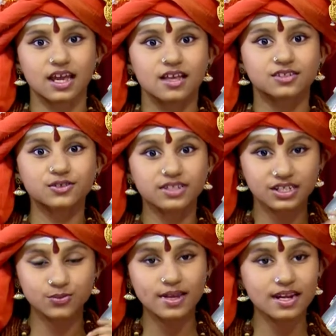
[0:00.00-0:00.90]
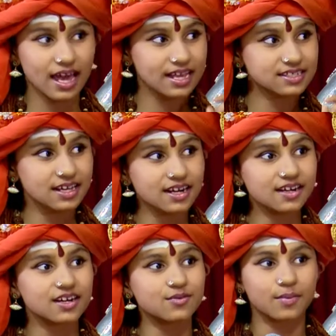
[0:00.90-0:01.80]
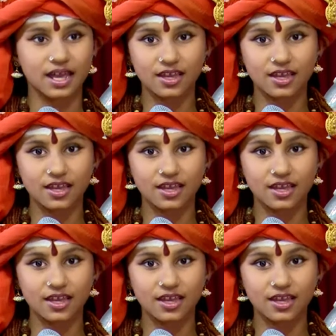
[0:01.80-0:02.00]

So that's when I surrendered my